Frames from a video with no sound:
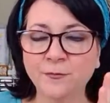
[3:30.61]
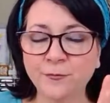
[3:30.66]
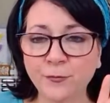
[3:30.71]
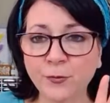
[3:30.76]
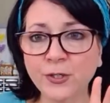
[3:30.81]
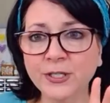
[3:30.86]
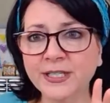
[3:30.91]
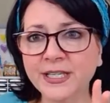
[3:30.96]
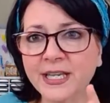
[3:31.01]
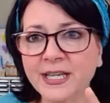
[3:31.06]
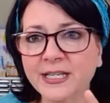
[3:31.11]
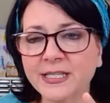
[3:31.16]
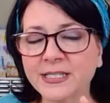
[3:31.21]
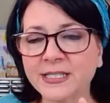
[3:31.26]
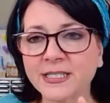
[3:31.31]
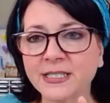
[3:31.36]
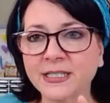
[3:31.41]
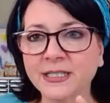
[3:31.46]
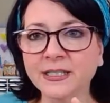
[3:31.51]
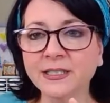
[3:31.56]
And
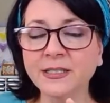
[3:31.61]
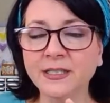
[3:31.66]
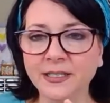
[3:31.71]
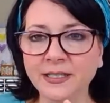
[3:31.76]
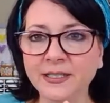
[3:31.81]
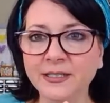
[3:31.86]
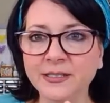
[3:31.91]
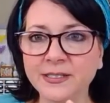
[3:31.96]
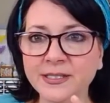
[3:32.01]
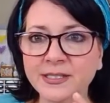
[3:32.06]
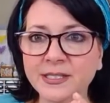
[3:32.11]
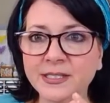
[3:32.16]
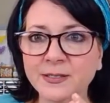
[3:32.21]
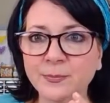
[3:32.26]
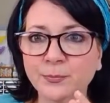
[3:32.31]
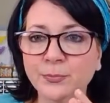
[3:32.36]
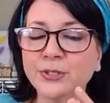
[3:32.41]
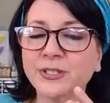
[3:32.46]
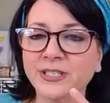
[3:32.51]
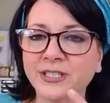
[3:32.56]
forecasting
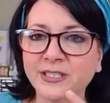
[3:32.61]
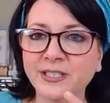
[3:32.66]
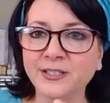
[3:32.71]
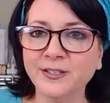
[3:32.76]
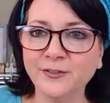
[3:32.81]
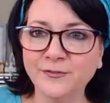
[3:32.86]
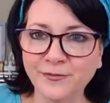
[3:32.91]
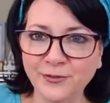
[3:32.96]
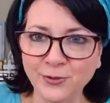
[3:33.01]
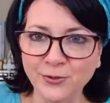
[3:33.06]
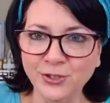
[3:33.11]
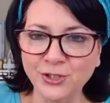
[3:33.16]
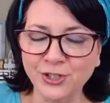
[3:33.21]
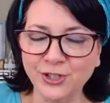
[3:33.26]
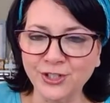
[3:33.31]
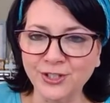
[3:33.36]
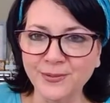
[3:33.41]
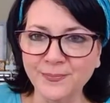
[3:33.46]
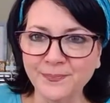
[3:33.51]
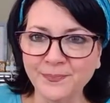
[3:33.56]
is predicting the
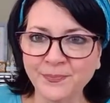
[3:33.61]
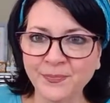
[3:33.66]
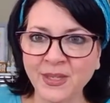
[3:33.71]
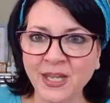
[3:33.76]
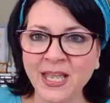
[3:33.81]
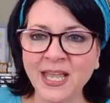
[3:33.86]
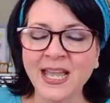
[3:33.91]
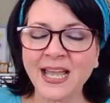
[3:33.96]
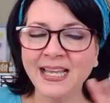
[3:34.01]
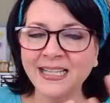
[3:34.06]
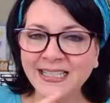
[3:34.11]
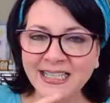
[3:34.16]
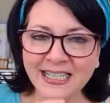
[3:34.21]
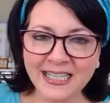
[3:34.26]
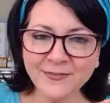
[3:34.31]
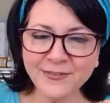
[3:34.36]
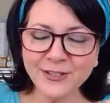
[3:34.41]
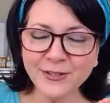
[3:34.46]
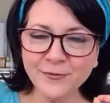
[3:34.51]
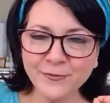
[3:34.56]
future. And
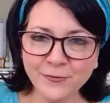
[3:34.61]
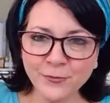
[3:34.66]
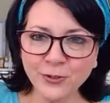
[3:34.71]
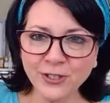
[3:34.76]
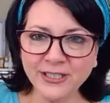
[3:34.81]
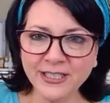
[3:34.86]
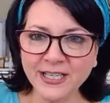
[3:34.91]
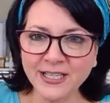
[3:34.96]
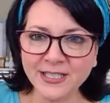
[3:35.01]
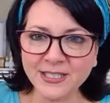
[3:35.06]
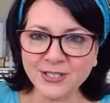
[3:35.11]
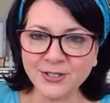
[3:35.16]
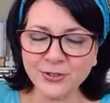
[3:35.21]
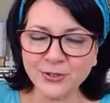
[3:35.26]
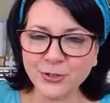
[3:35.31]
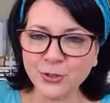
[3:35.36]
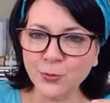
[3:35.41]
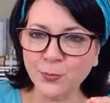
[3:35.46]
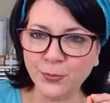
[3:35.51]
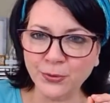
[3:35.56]
even the
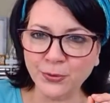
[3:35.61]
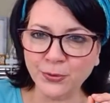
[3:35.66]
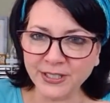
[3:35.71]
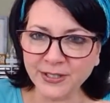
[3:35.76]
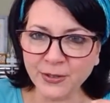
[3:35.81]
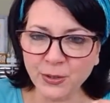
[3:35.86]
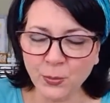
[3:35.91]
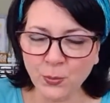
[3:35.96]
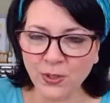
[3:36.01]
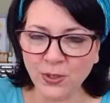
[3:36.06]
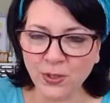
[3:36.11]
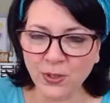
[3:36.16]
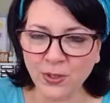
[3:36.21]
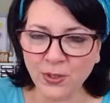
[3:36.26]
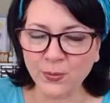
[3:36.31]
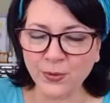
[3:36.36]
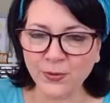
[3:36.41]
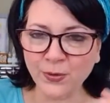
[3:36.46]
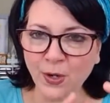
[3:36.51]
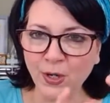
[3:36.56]
forecasters who predict the
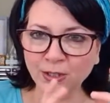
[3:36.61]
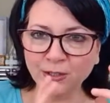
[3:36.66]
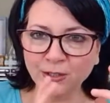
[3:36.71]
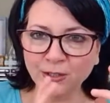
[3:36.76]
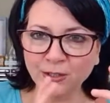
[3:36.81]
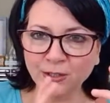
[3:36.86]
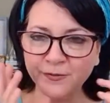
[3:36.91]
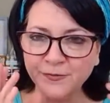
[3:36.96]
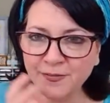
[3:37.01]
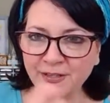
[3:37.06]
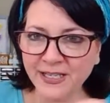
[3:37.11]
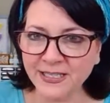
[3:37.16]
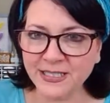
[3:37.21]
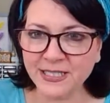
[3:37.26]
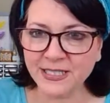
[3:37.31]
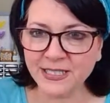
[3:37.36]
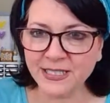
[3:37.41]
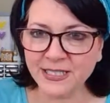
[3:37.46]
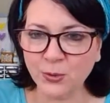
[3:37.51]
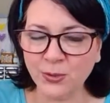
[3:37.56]
weather with all of their
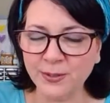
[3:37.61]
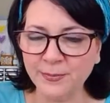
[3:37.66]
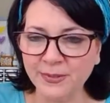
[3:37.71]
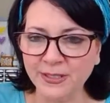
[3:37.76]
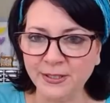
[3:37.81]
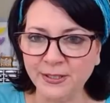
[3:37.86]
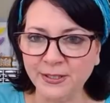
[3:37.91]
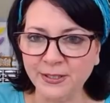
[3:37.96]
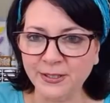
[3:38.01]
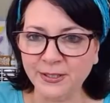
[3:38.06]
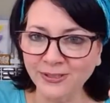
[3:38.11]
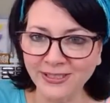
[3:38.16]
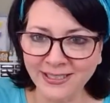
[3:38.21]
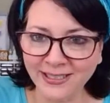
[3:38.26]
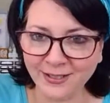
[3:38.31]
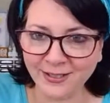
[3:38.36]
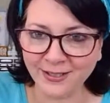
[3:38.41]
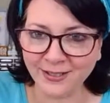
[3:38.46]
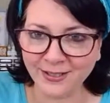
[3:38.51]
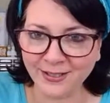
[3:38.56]
fancy equipment
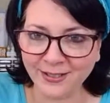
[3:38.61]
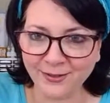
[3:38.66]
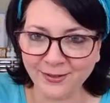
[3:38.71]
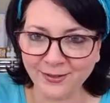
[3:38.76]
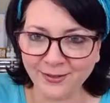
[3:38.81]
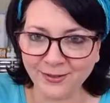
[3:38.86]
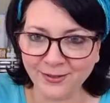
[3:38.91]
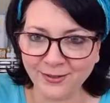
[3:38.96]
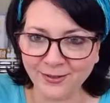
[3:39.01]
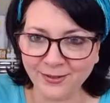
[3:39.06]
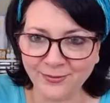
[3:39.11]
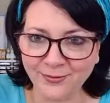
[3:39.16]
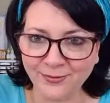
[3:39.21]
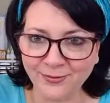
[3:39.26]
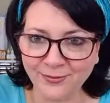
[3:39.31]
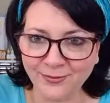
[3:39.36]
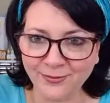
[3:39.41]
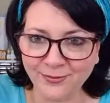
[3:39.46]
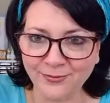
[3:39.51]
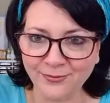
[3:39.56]
only get it right half the
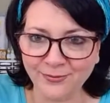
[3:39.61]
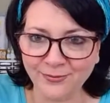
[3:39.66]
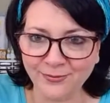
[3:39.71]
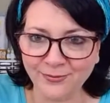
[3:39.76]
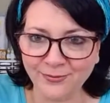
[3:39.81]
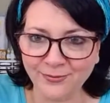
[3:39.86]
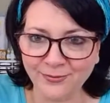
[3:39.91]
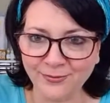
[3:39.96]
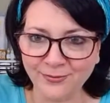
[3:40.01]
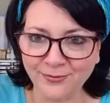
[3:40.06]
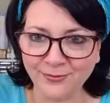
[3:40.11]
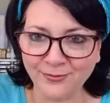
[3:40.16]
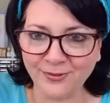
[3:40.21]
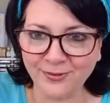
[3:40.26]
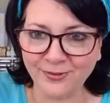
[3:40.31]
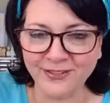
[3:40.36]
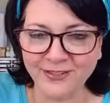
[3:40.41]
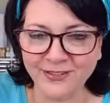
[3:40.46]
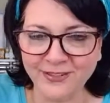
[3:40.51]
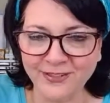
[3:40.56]
time. So
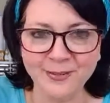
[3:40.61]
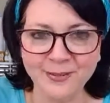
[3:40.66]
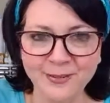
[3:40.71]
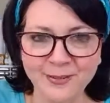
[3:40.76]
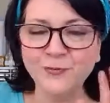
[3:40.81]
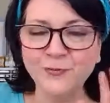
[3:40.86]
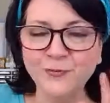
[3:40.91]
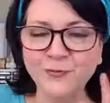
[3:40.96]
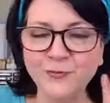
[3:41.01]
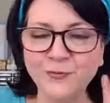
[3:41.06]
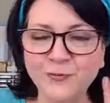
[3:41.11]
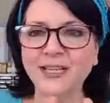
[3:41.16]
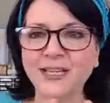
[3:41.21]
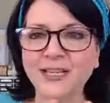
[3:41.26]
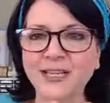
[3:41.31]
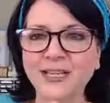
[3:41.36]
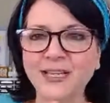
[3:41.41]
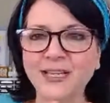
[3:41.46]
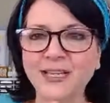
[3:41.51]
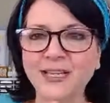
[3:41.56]
forecasting doesn't work,
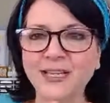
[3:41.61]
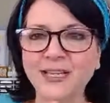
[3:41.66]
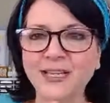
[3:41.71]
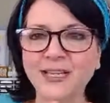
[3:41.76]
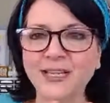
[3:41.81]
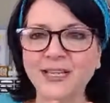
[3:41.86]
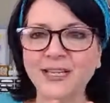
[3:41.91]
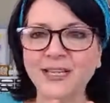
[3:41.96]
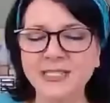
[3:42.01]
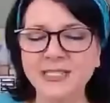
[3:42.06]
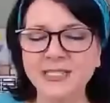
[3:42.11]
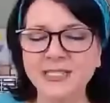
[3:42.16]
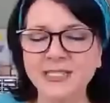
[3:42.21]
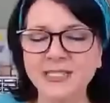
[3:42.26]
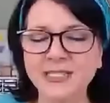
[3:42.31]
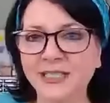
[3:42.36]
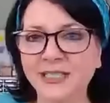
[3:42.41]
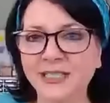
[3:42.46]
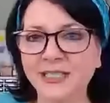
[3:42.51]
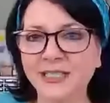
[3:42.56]

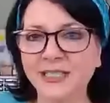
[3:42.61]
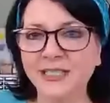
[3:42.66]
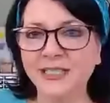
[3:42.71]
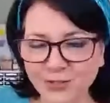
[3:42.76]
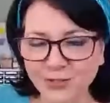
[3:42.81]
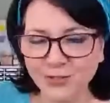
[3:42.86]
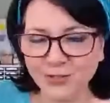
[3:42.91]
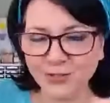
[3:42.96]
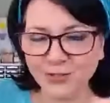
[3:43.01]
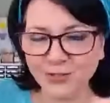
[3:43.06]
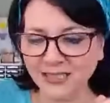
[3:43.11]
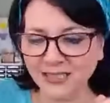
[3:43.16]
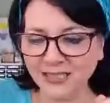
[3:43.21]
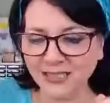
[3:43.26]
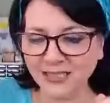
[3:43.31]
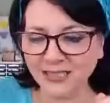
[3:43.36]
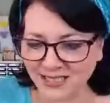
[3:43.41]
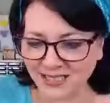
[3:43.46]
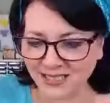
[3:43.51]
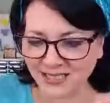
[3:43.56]
catastrophizing doesn't
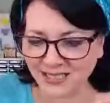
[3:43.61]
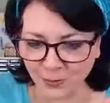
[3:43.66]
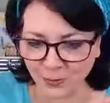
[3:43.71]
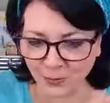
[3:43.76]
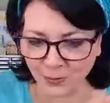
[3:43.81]
help.